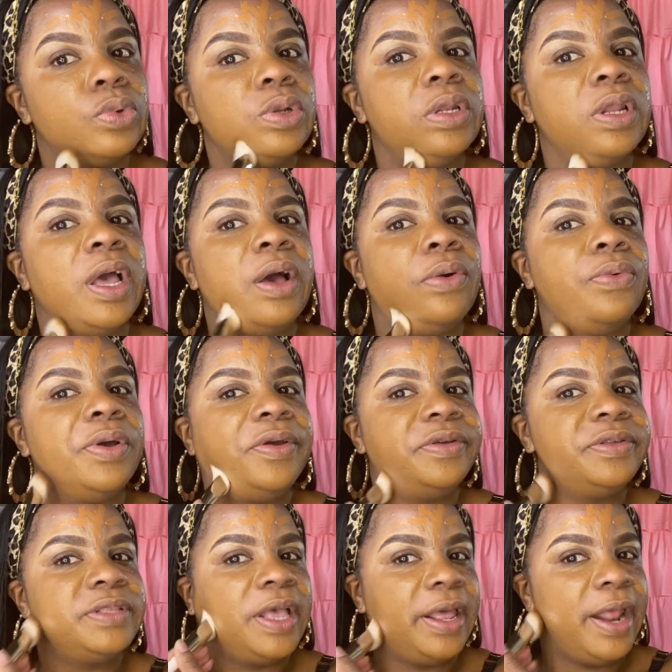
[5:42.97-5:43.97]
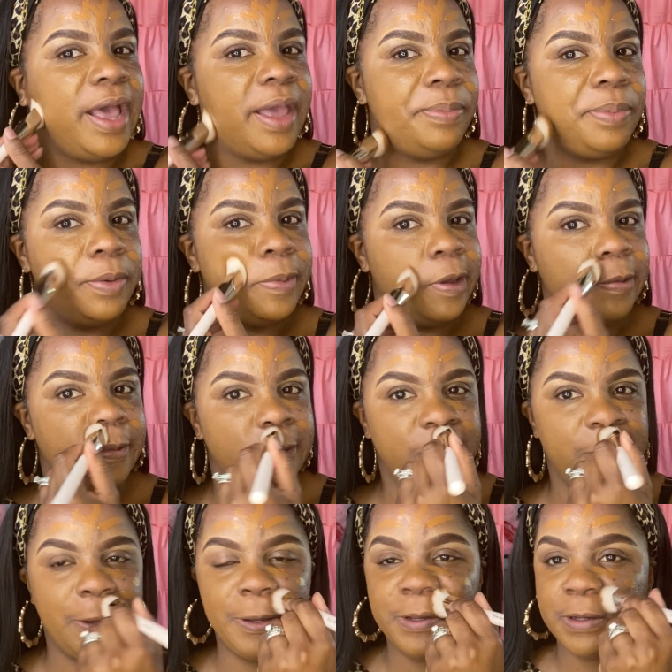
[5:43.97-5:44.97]
Now, where's that
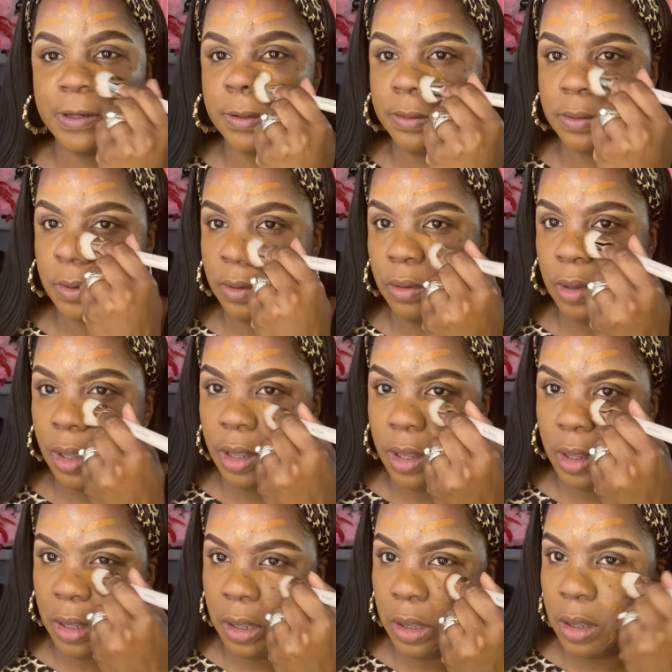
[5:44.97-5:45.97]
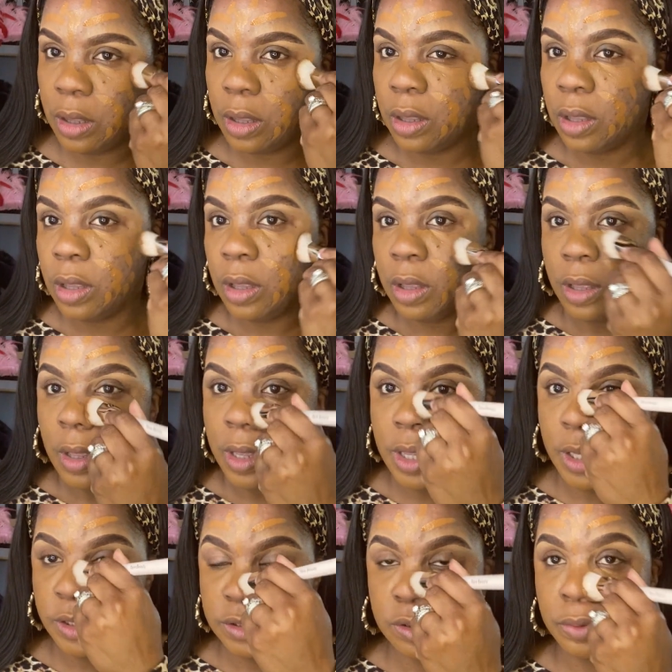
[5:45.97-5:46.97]
hyperpigmentation? Okay.
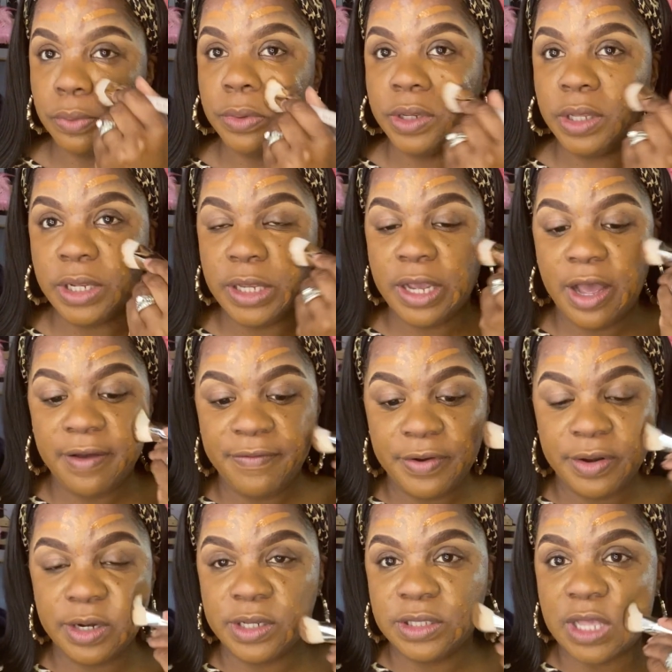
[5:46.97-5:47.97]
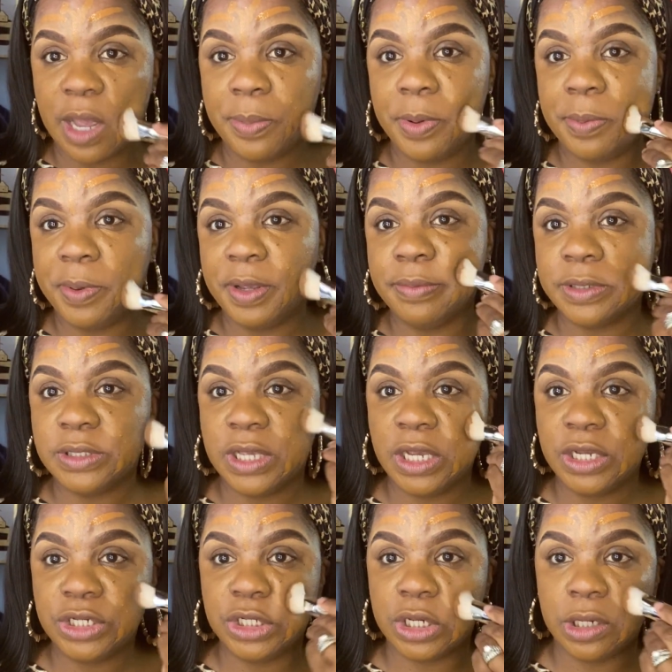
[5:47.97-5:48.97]
It's really covering this
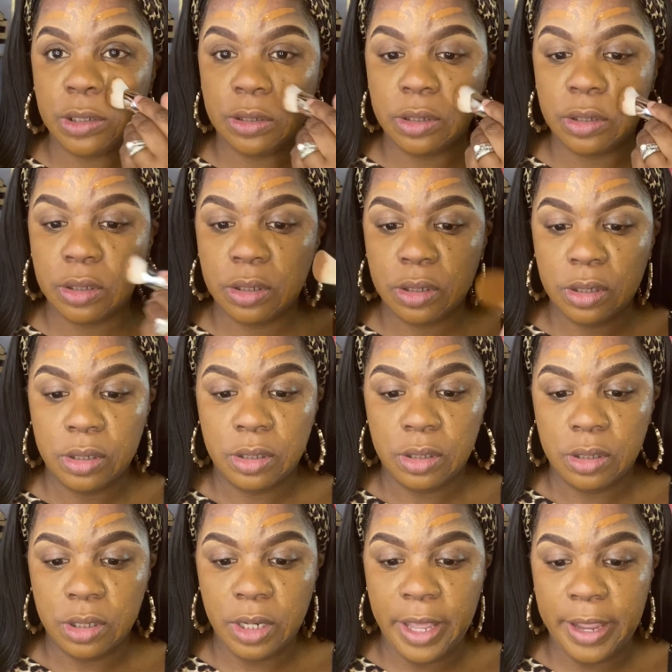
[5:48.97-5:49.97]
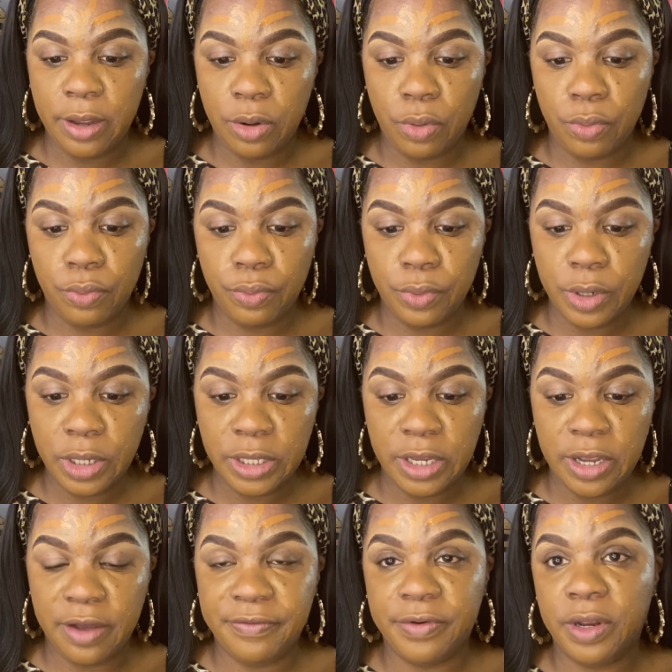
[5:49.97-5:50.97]
hyperpigmentation. Like, really
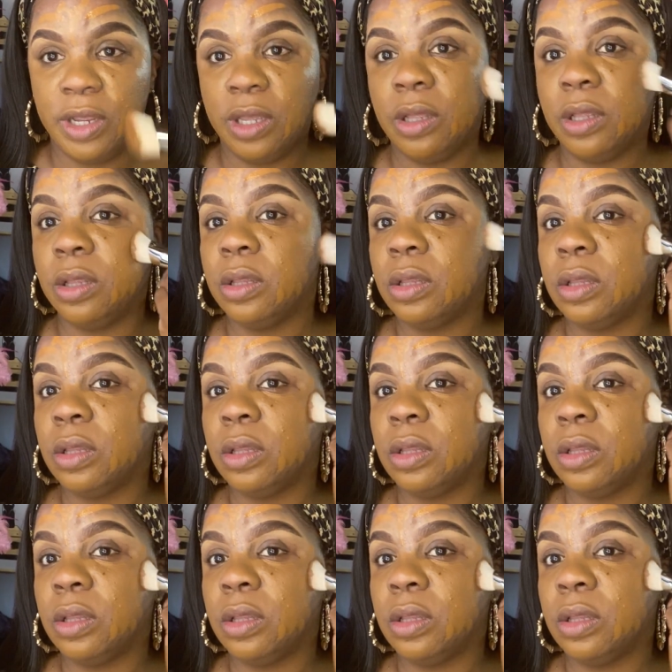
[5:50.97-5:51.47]
covering it.